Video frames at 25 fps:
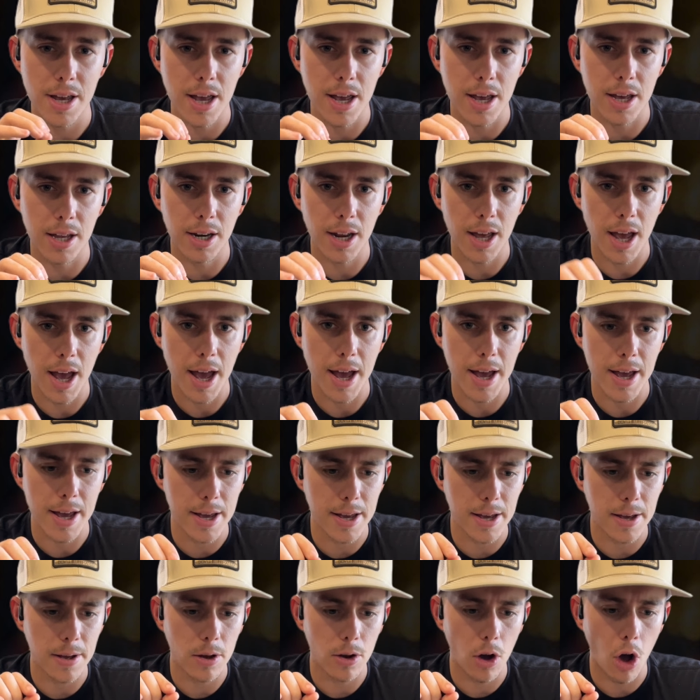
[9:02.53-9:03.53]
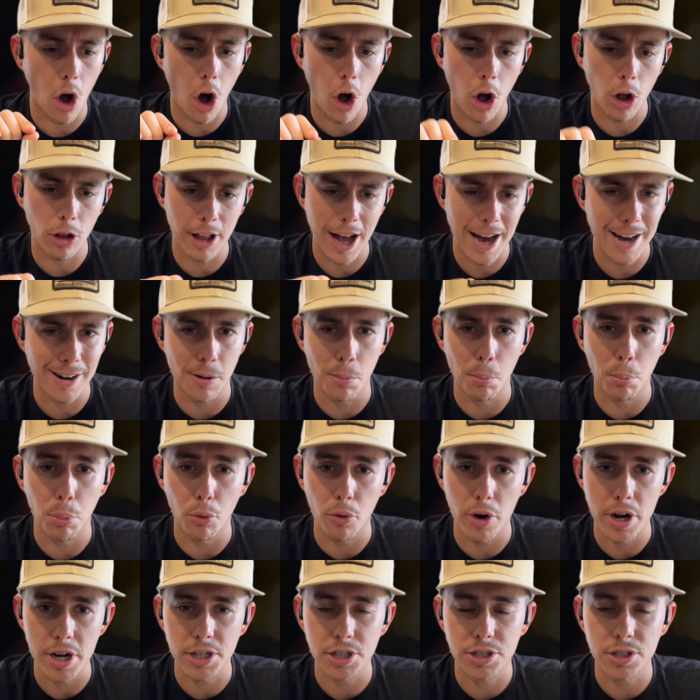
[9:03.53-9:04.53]
in a all-out
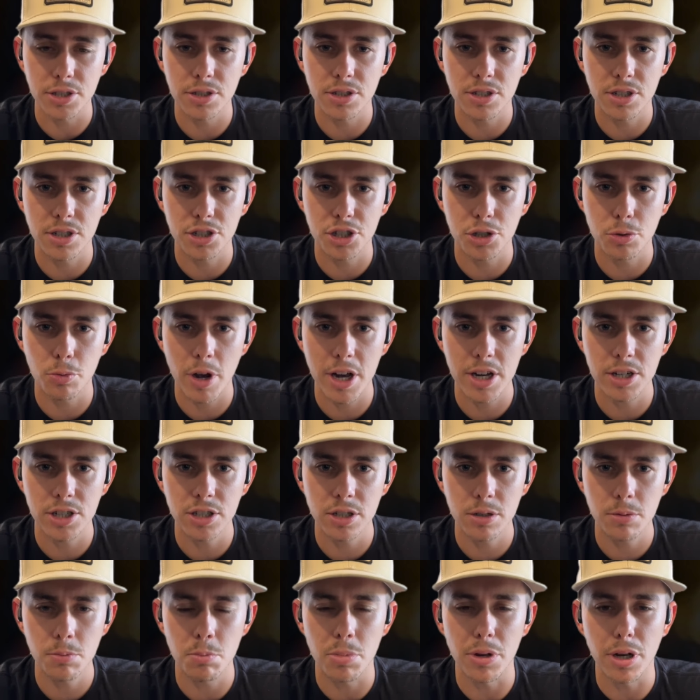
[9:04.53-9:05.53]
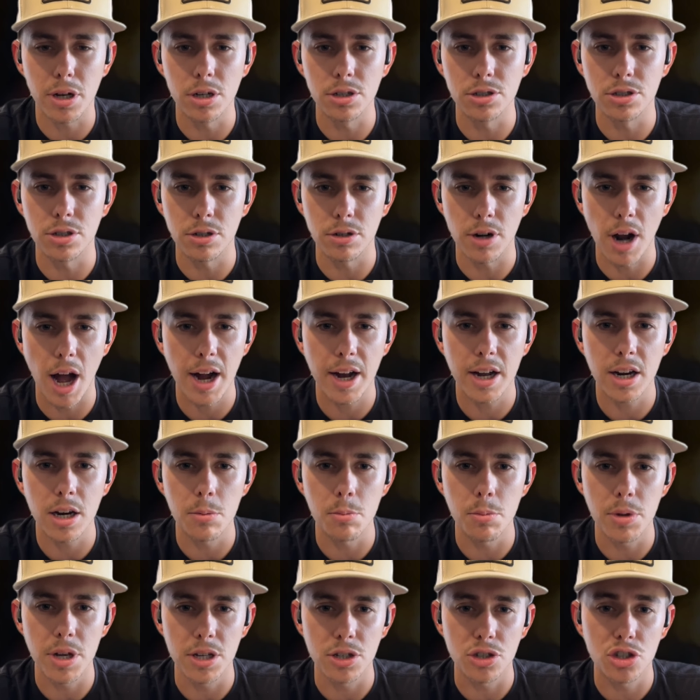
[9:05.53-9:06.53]
abrasion situation, because they're not going to
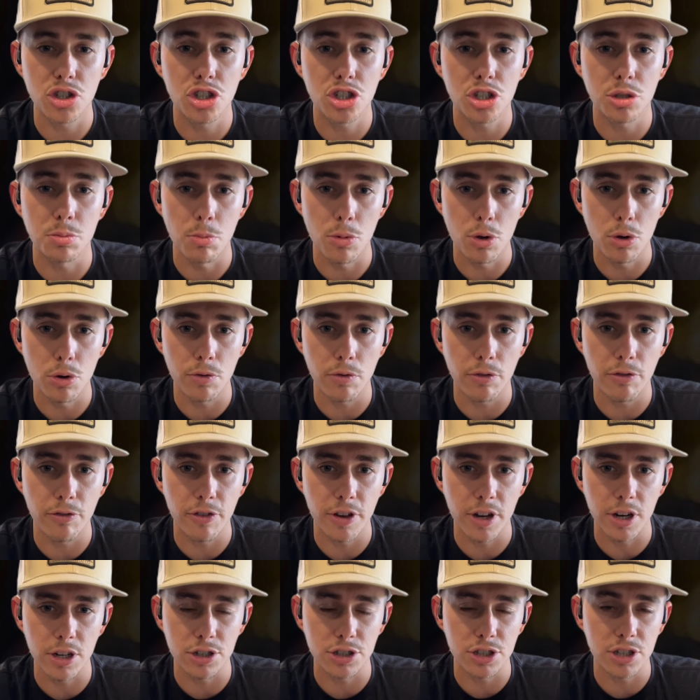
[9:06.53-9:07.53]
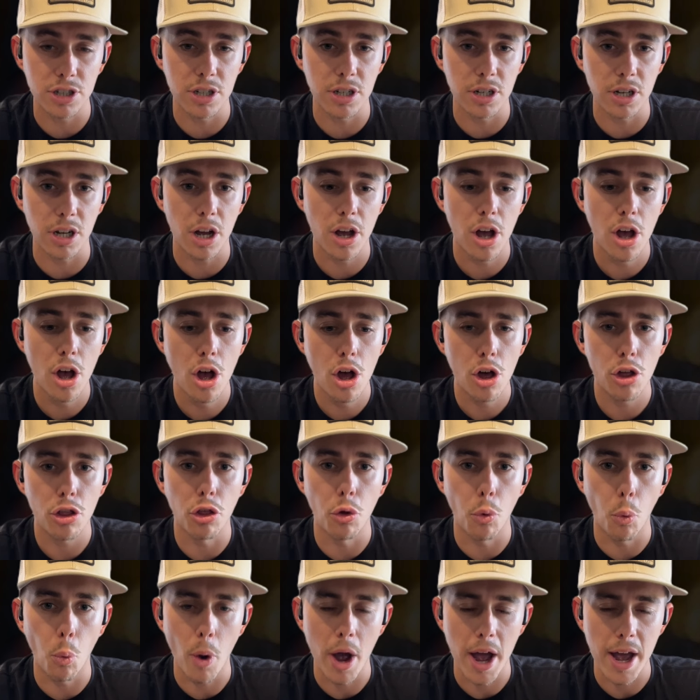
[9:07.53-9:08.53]
be smooth finishing
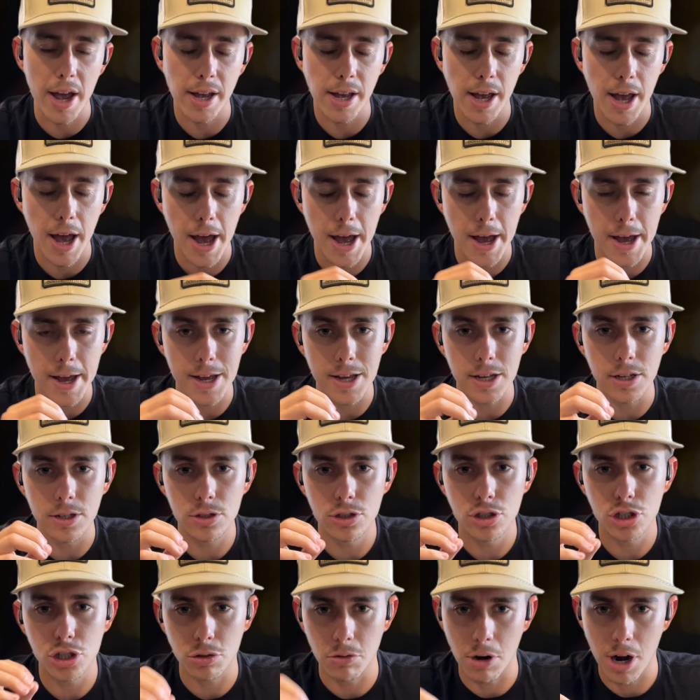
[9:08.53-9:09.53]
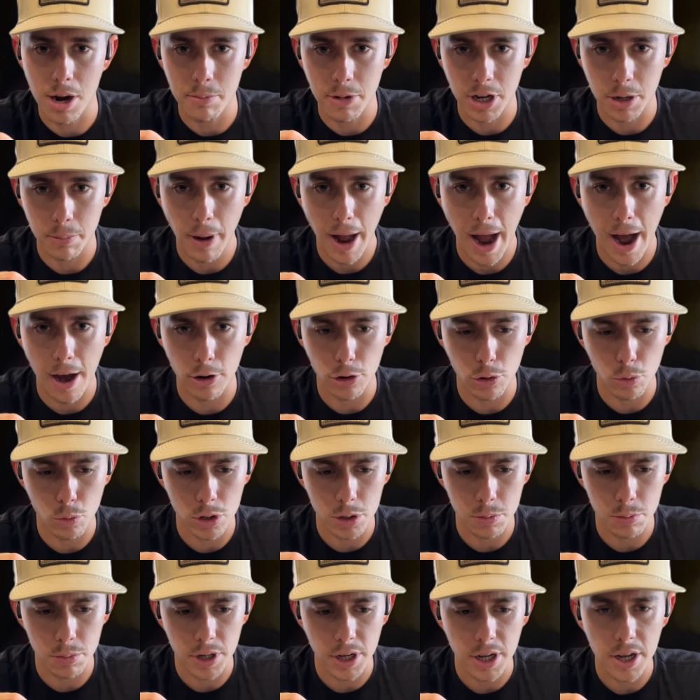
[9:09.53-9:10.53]
the way a ceramic powder
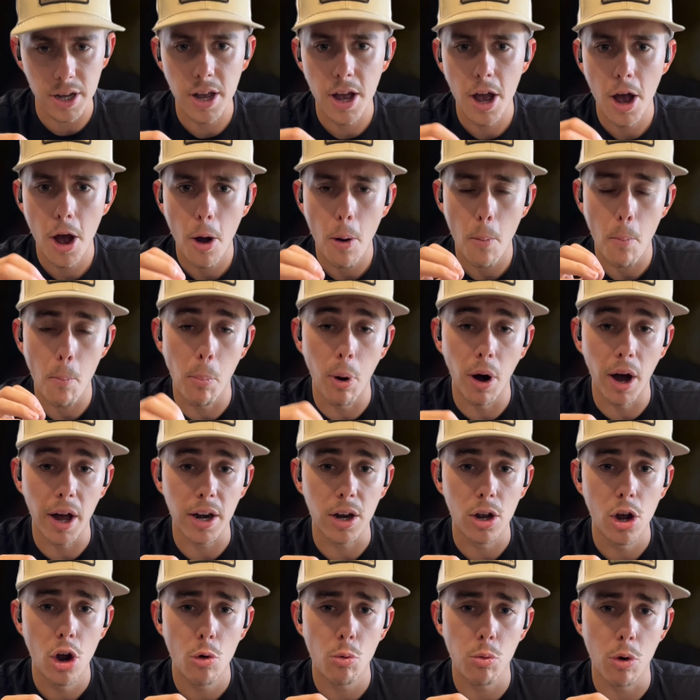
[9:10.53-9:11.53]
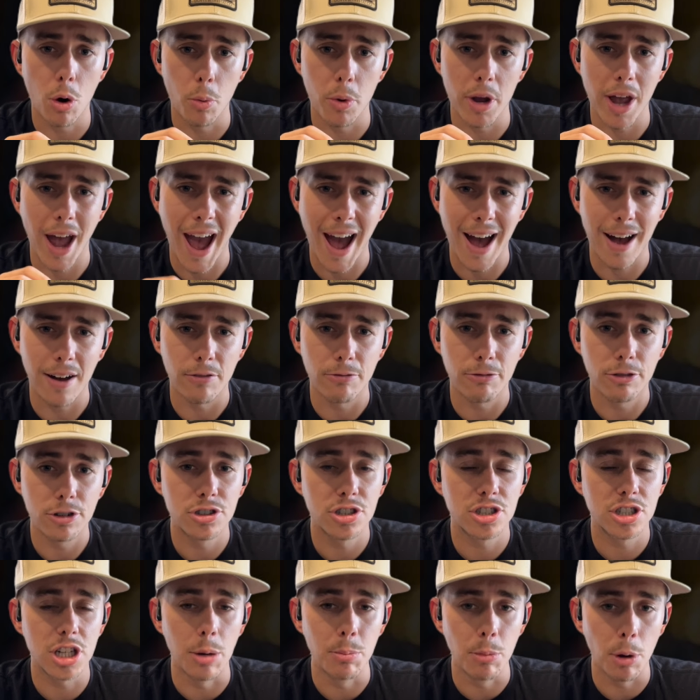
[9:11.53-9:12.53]
would be. But where we have
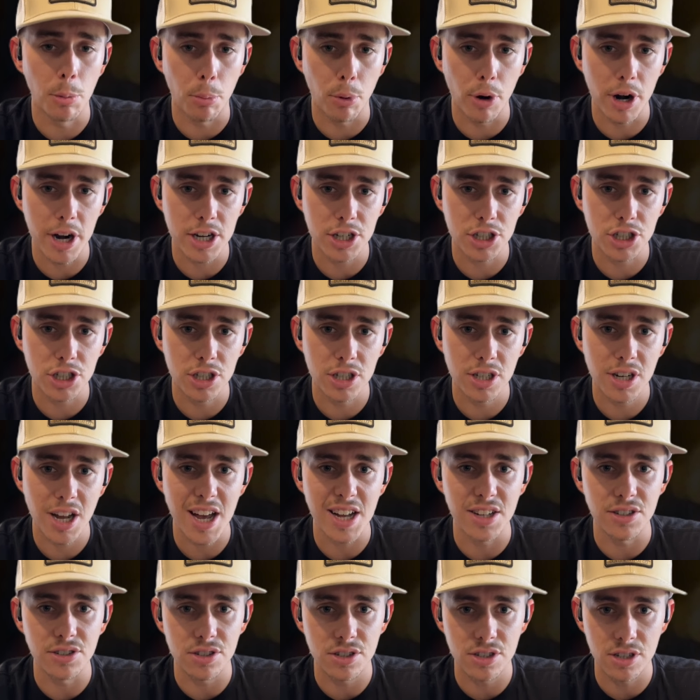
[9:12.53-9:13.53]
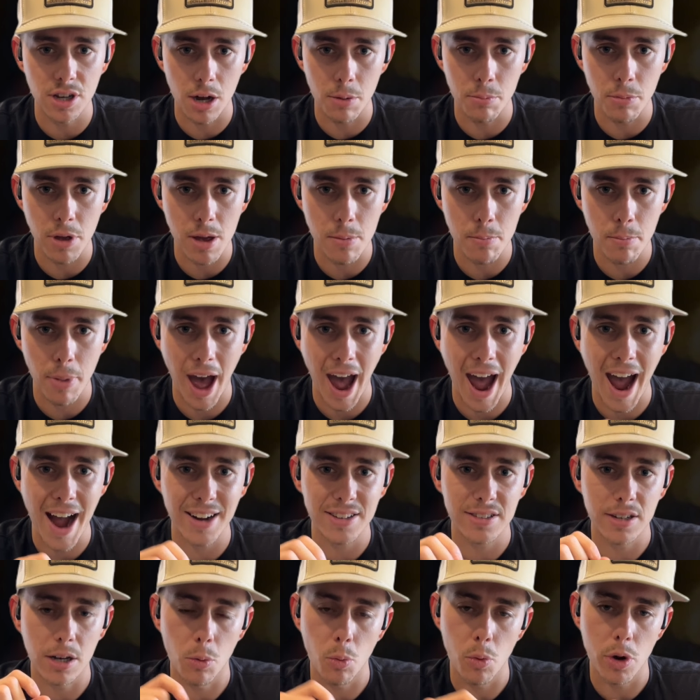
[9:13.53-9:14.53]
some abrasion and some
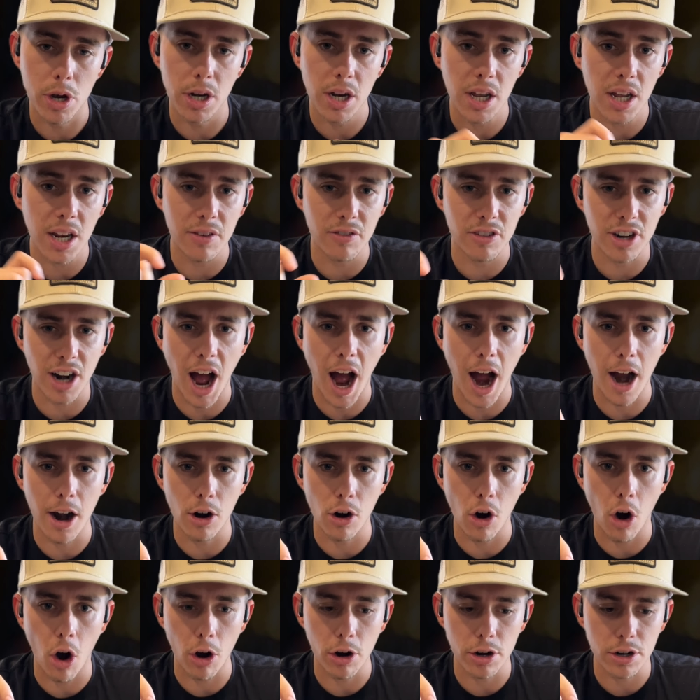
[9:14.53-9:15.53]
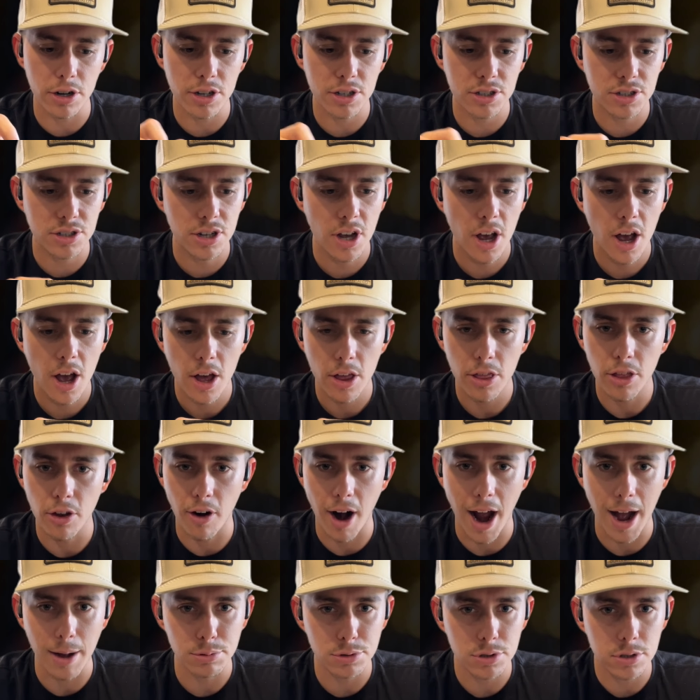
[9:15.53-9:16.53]
impact and we need even higher hardness, they're
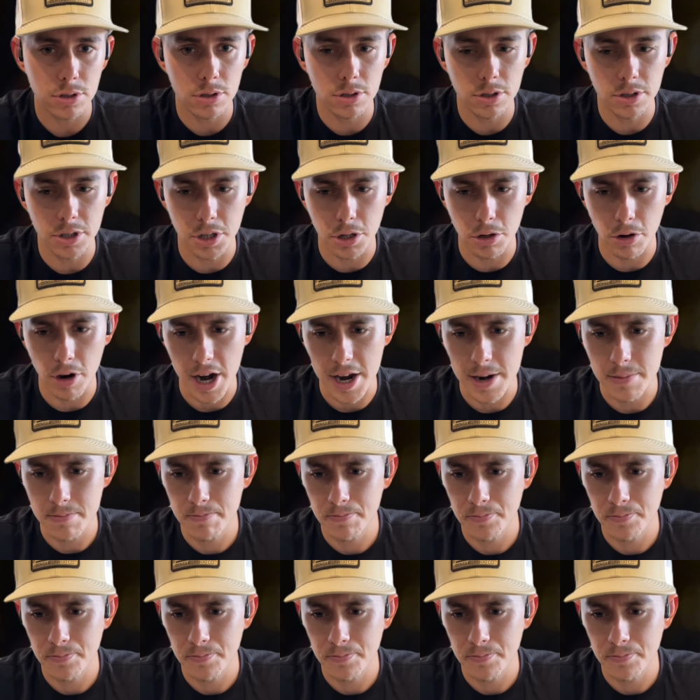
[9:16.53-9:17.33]
absolutely great.